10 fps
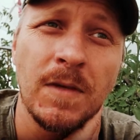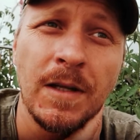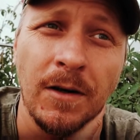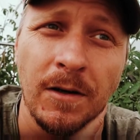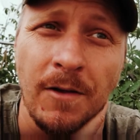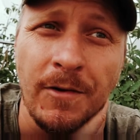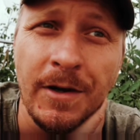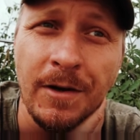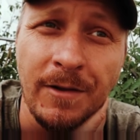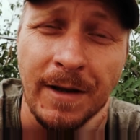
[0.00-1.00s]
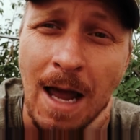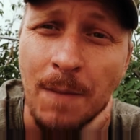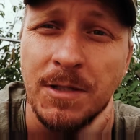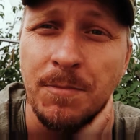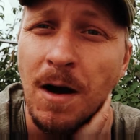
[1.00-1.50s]
You know, another year the
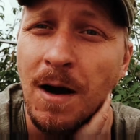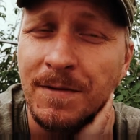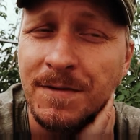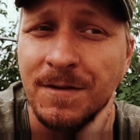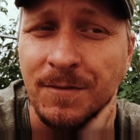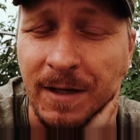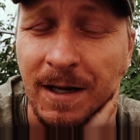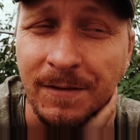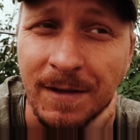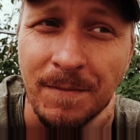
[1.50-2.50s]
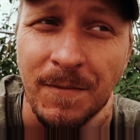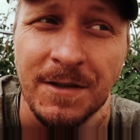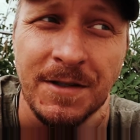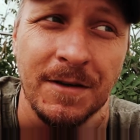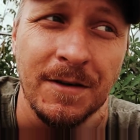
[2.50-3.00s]
cabbage moths, we got them
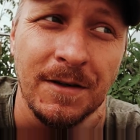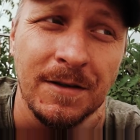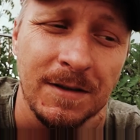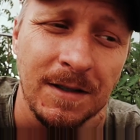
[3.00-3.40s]
this year.